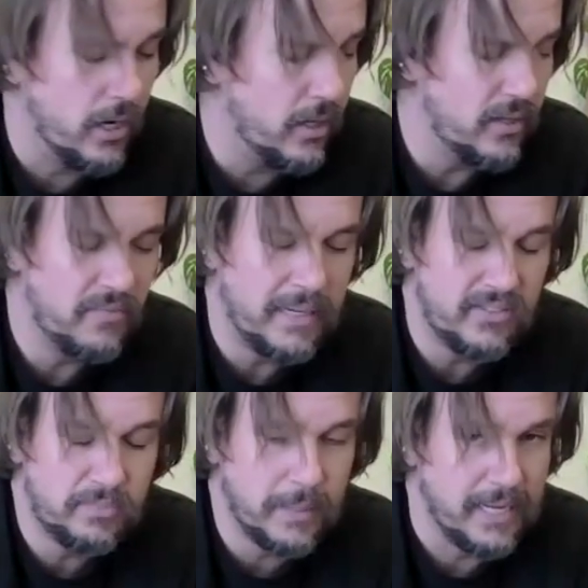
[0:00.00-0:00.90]
all of
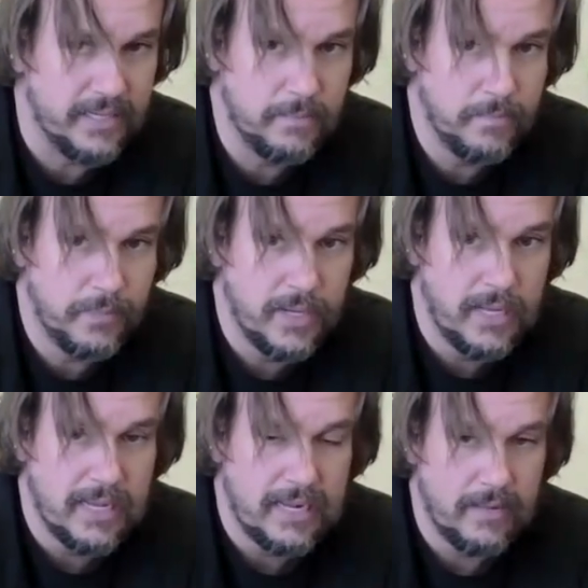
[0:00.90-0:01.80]
my spine?
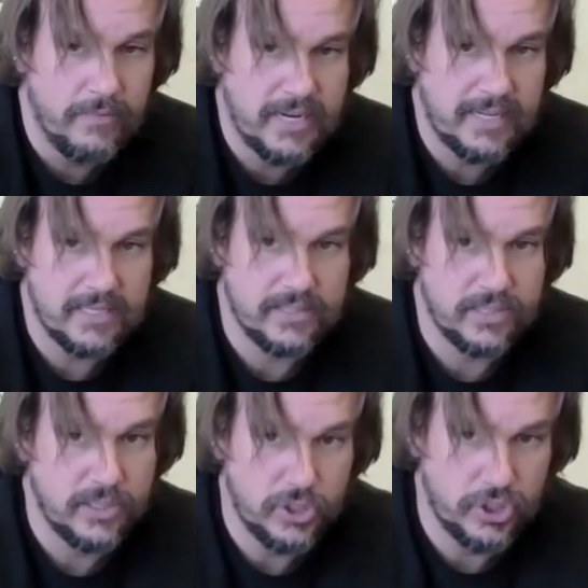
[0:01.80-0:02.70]
And then I
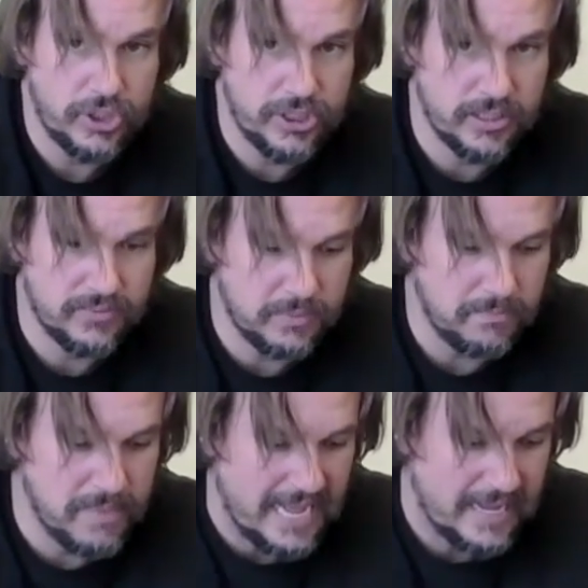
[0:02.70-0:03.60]
can shift
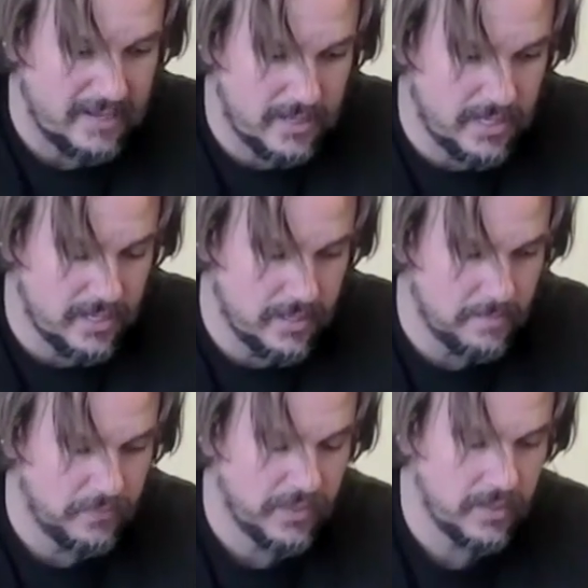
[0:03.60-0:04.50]
back
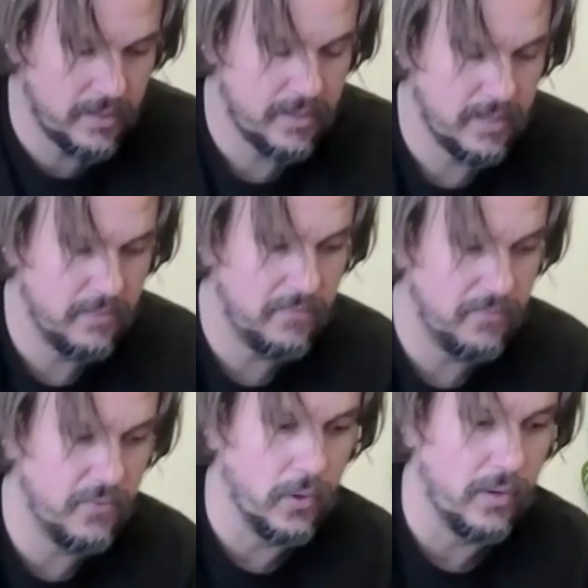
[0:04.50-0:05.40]
and
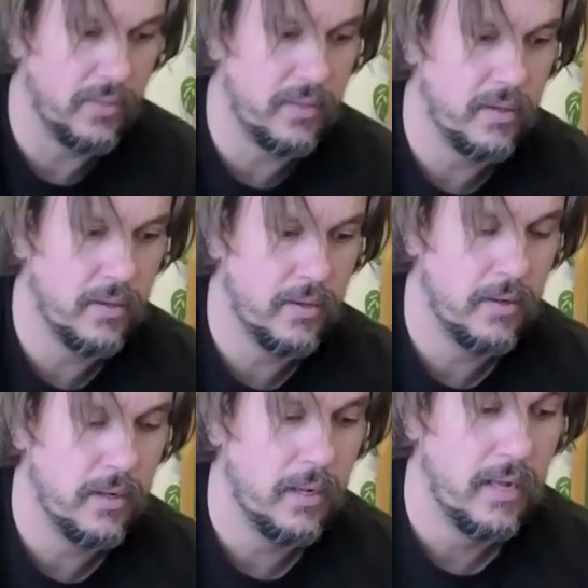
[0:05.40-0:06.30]
forth.
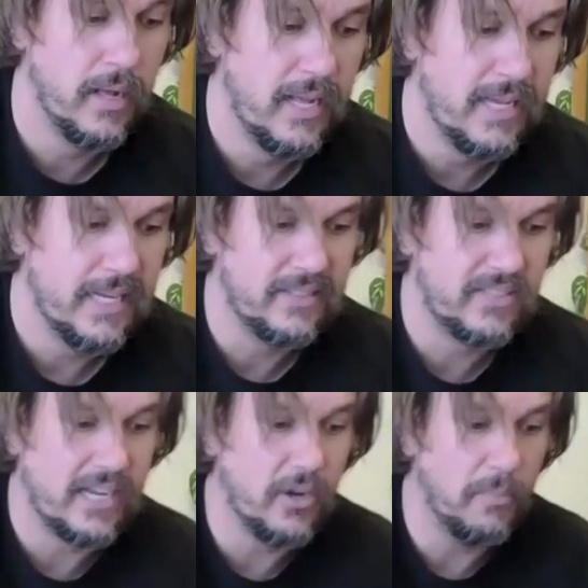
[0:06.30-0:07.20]
And
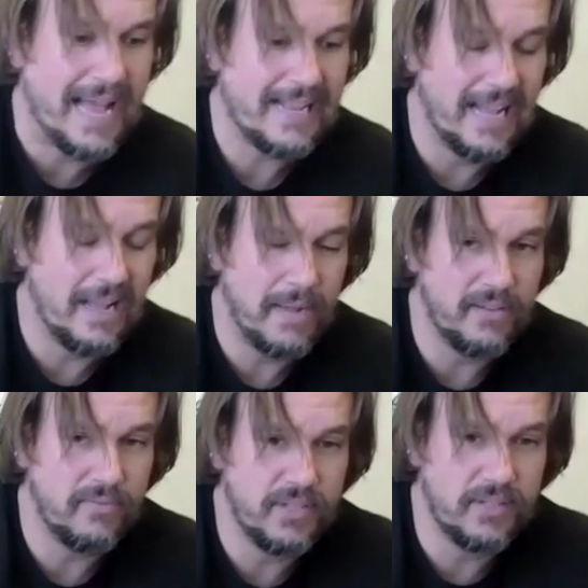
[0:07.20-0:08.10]
as I go back, I
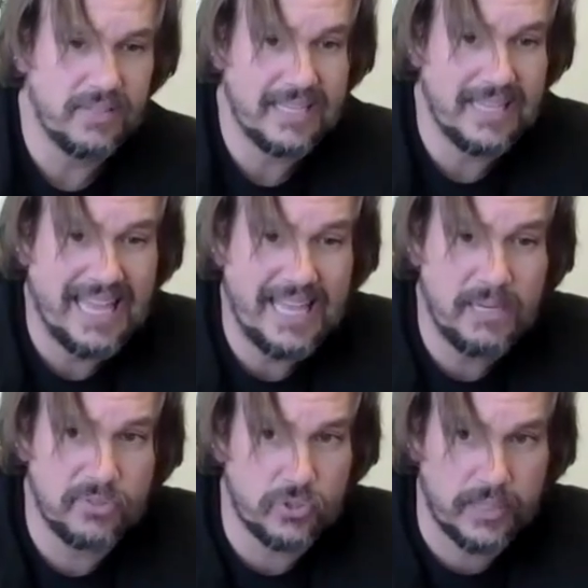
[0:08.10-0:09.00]
might feel like a
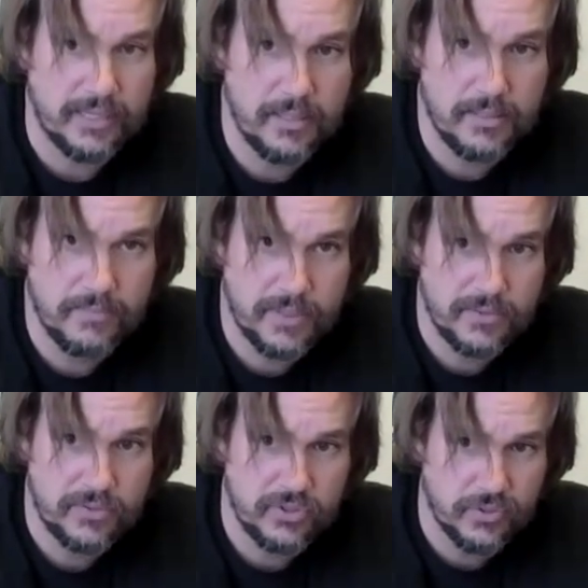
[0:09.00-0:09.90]
hamstring
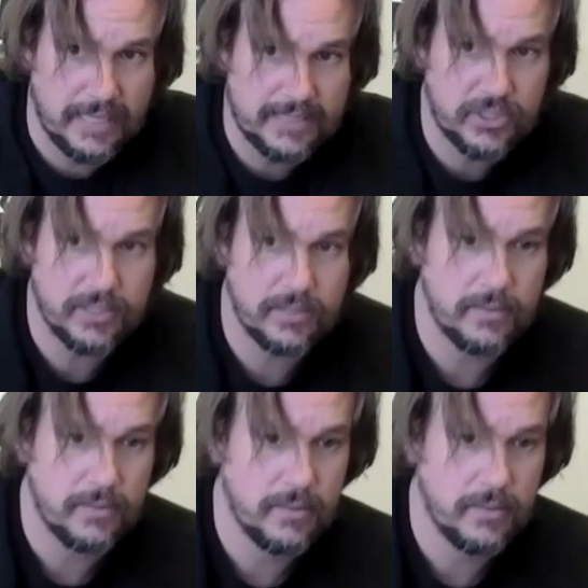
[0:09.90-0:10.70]
stretch.